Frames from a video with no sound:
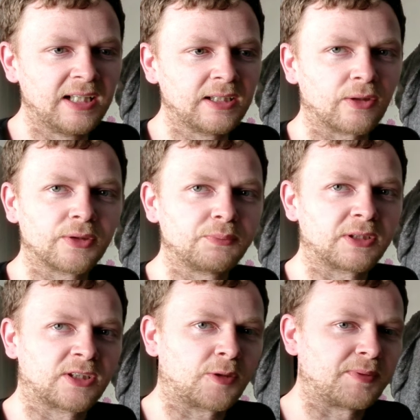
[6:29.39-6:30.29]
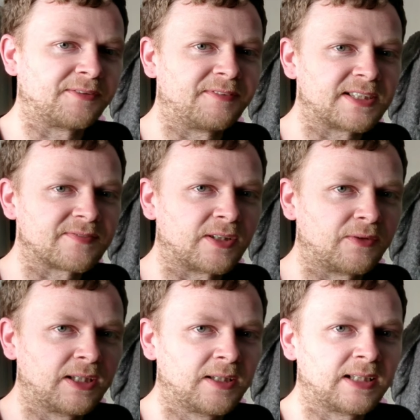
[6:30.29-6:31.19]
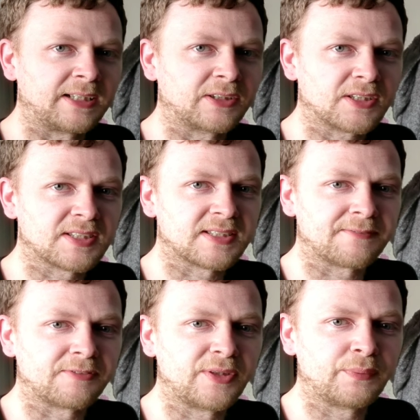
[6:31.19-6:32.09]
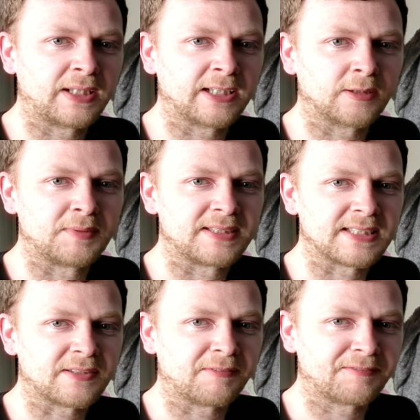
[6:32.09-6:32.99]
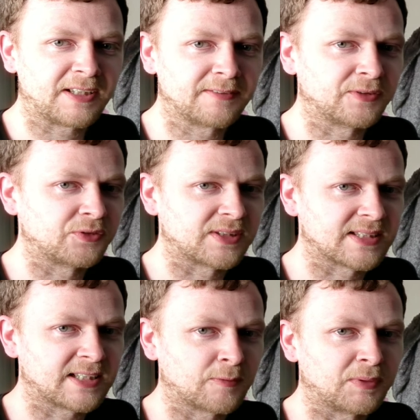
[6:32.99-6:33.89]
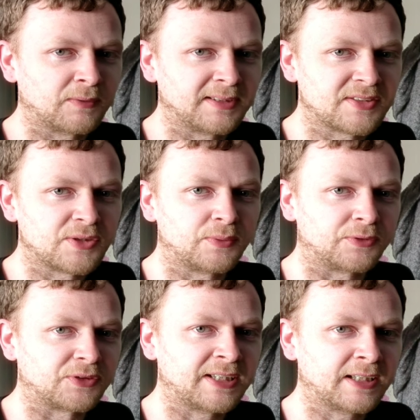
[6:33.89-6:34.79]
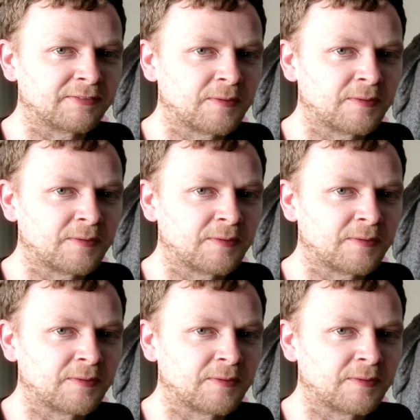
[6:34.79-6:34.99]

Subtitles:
Only 1 copy of this though. It costs 3 white elements. It's got 500 attack but only 200 health,